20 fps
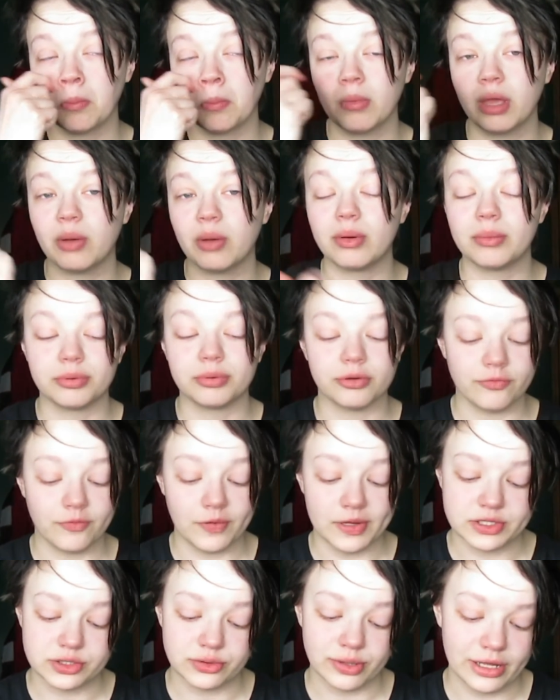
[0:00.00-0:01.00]
And one
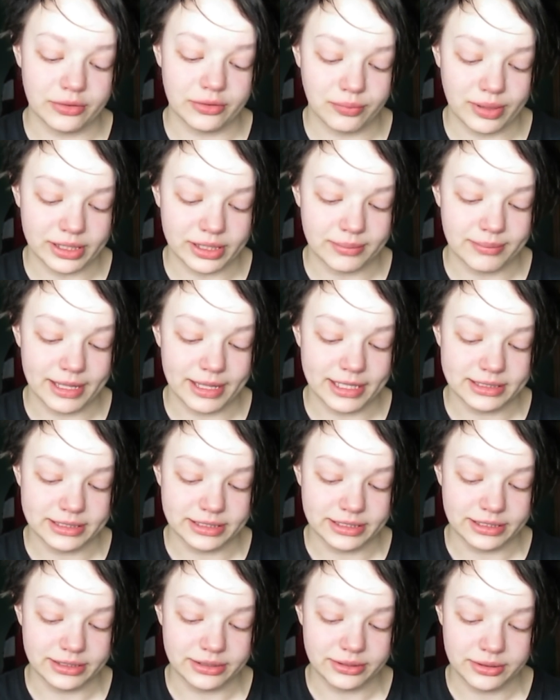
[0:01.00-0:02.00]
professor had
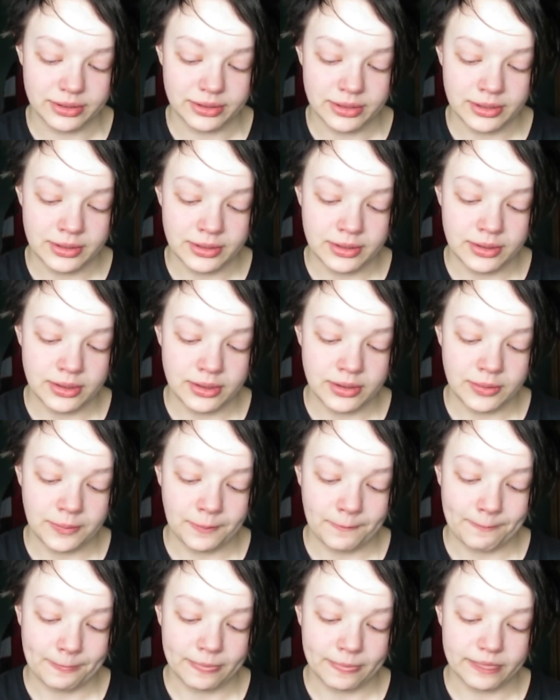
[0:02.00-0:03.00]
recommended
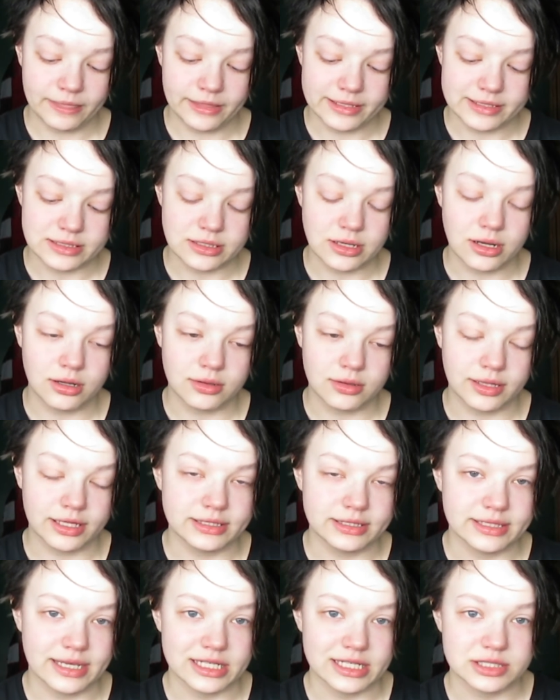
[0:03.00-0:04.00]
this
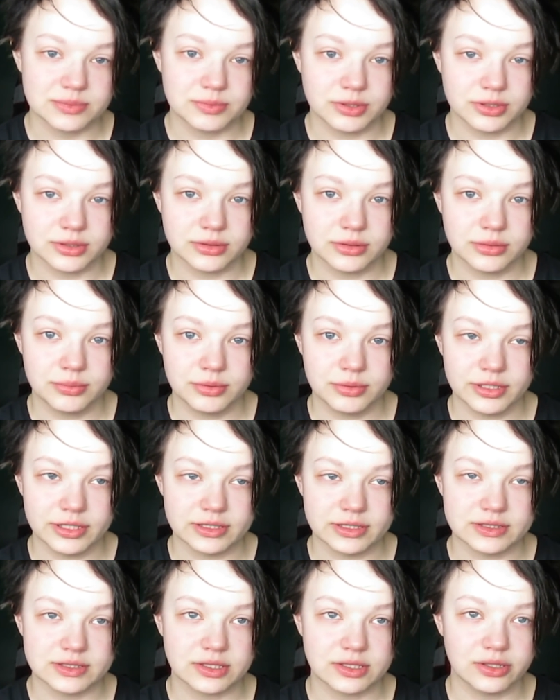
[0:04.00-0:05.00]
online textbook
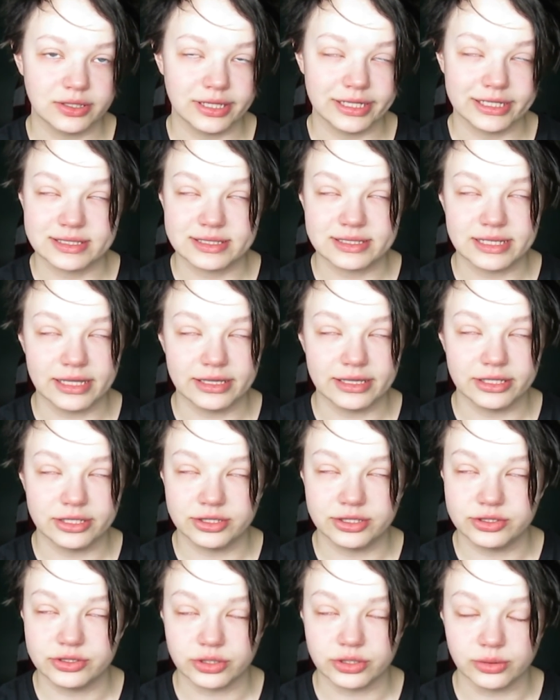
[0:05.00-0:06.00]
place called like
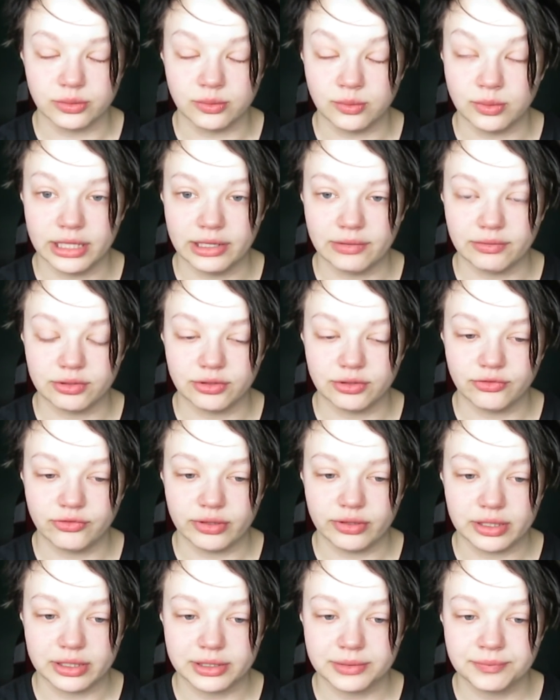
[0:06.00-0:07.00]
Senage or whatever the
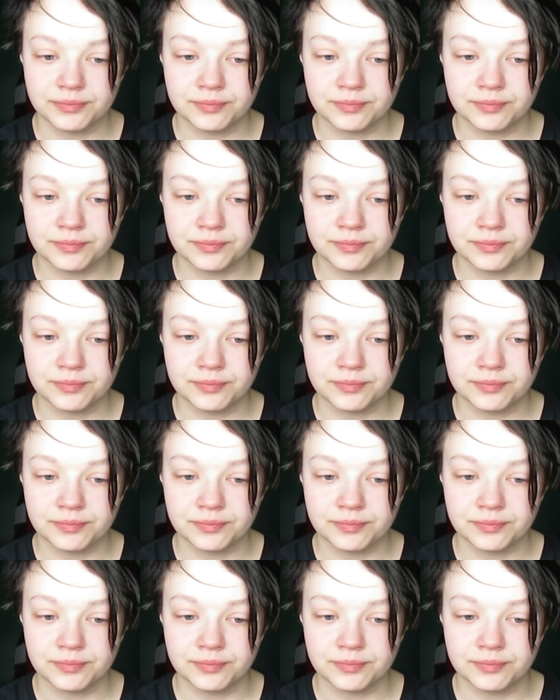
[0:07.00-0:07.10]
fuck.